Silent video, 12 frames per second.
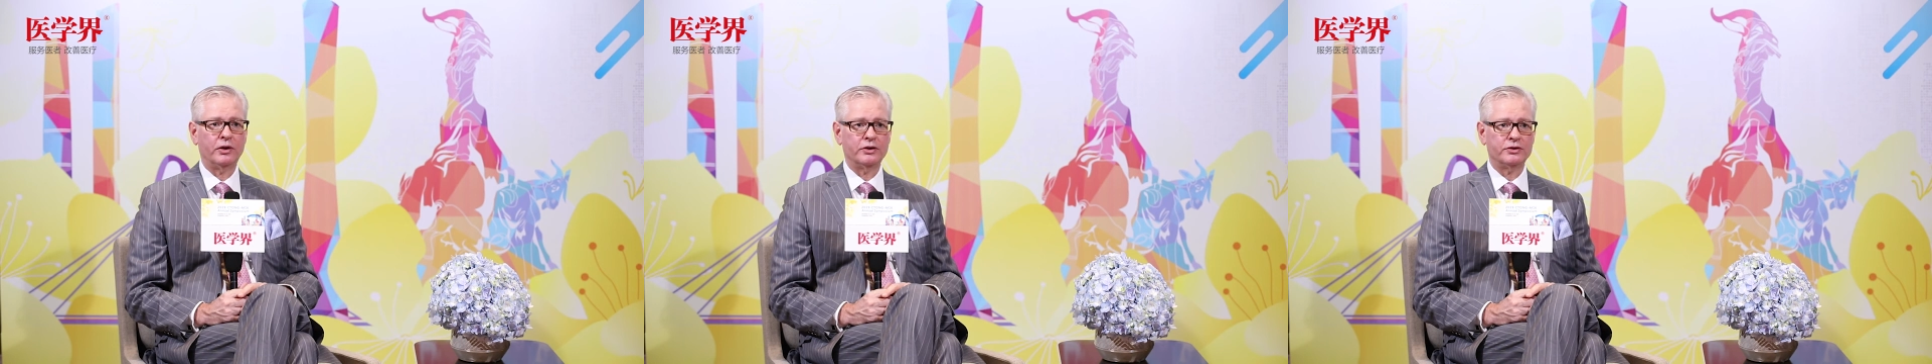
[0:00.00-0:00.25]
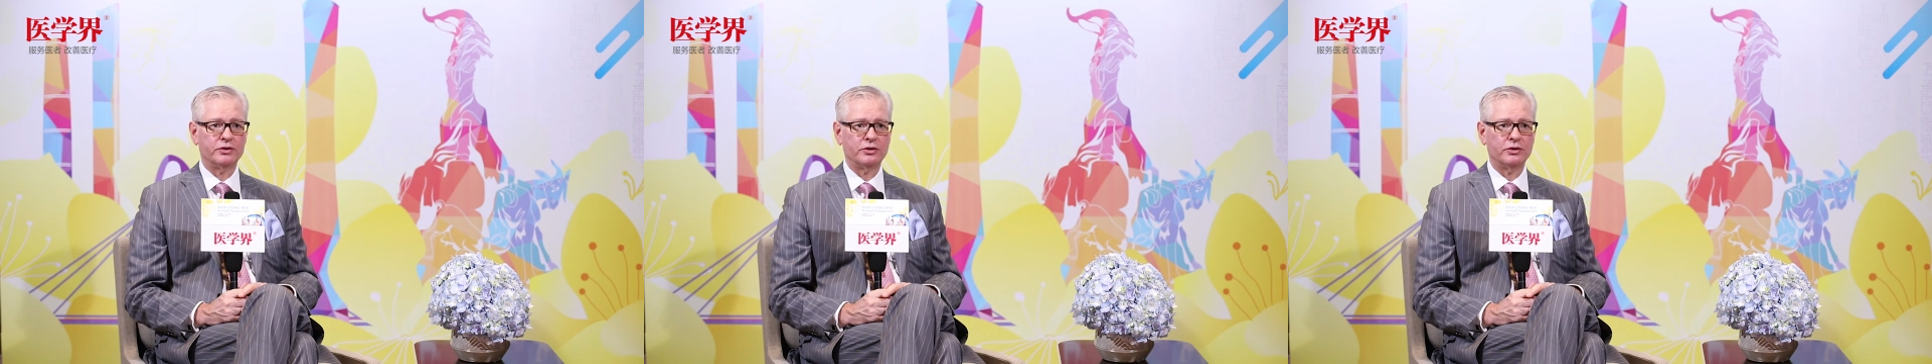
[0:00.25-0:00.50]

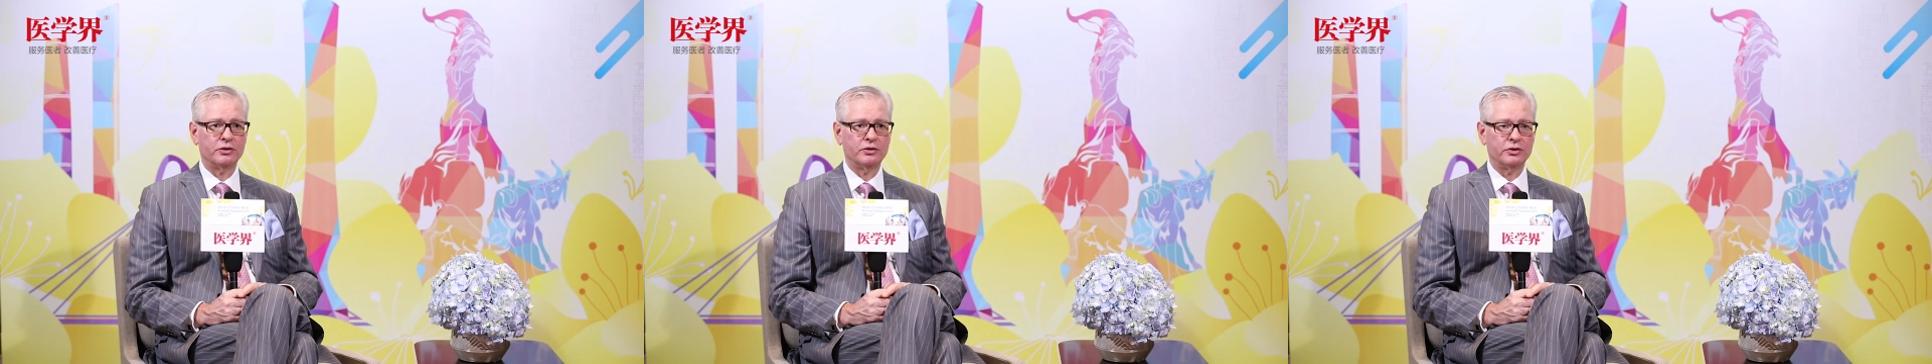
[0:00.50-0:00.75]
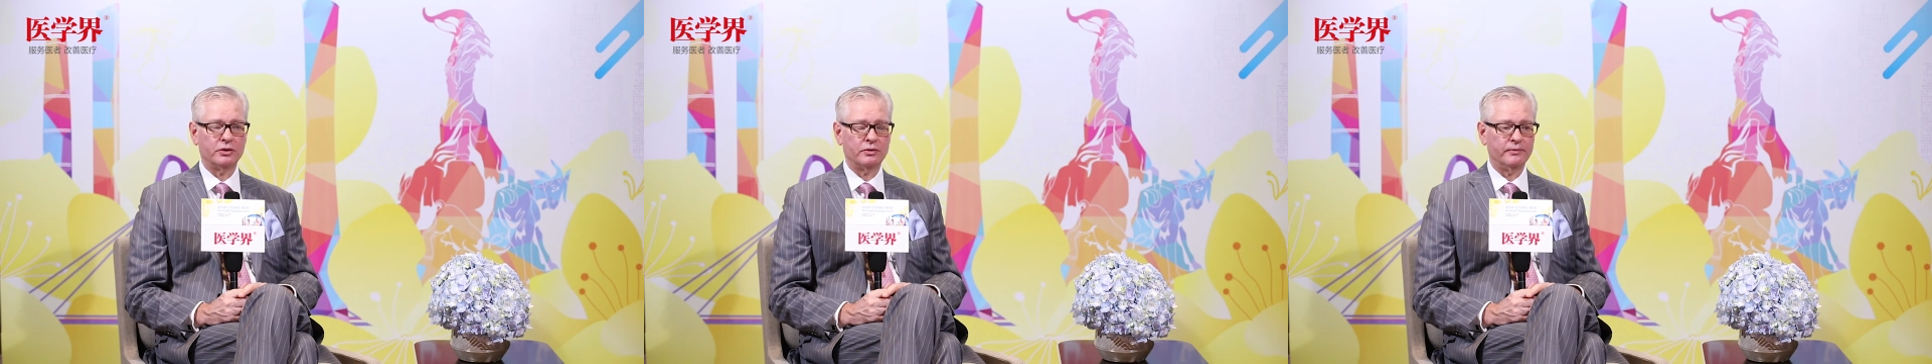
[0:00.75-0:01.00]

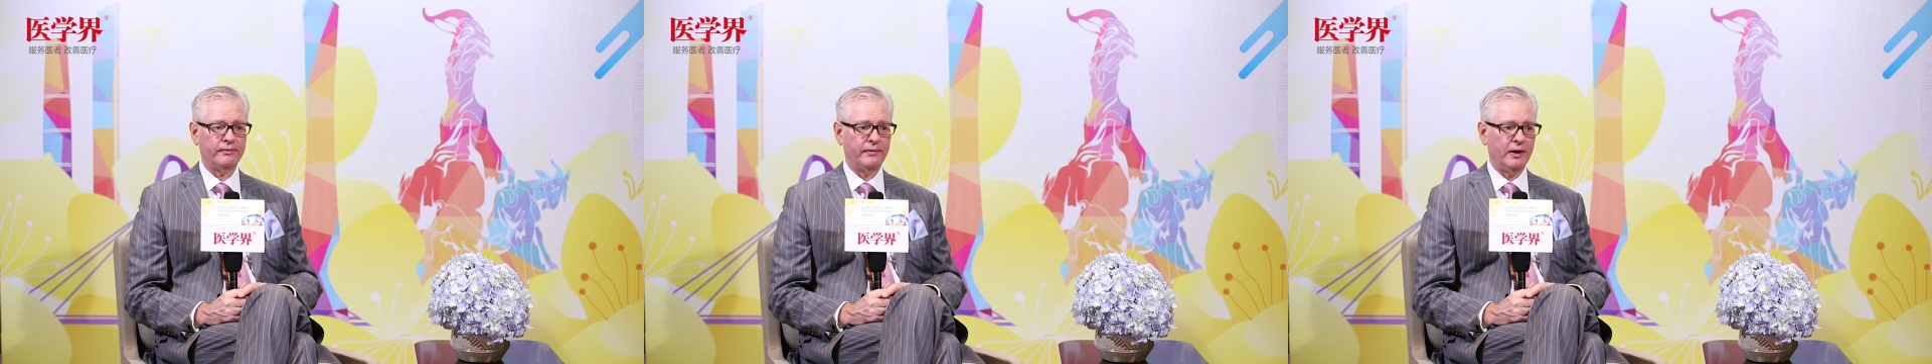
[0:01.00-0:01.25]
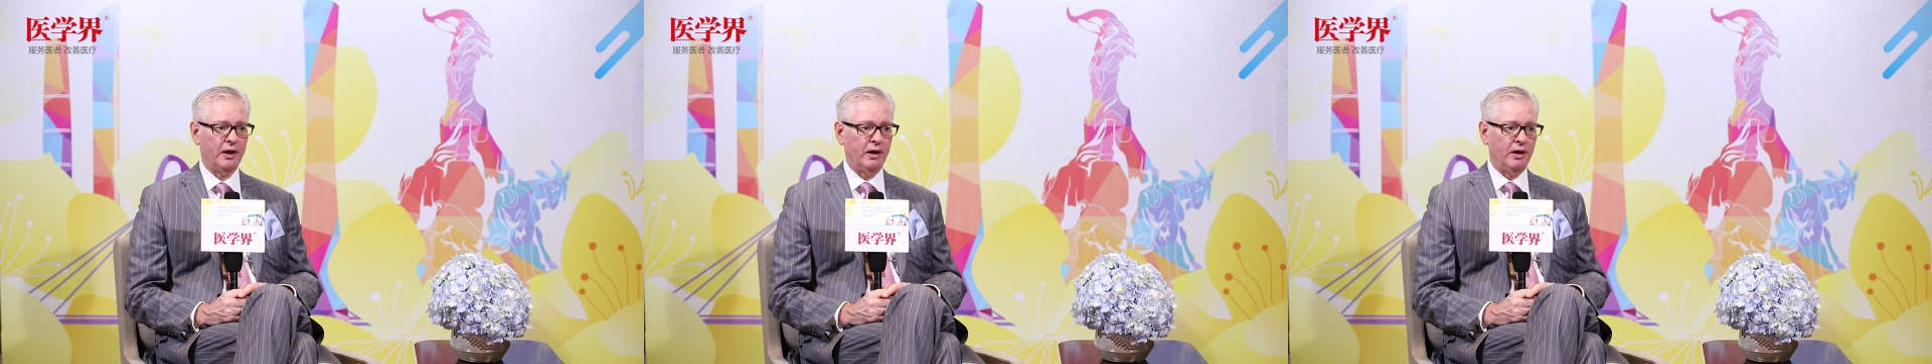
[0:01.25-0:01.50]
institution,
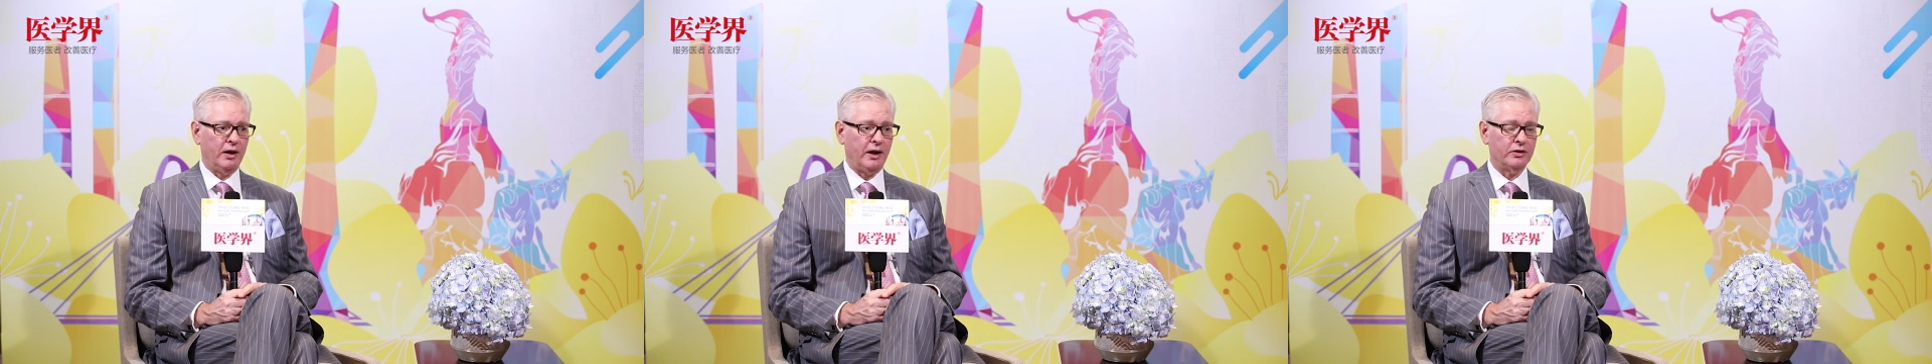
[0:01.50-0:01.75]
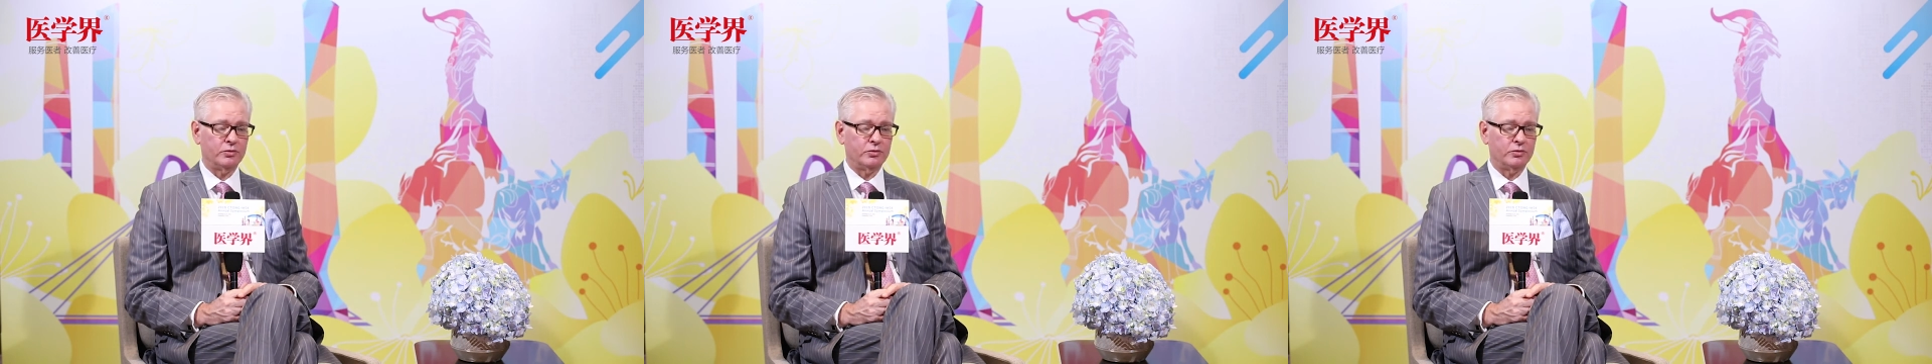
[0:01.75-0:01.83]
as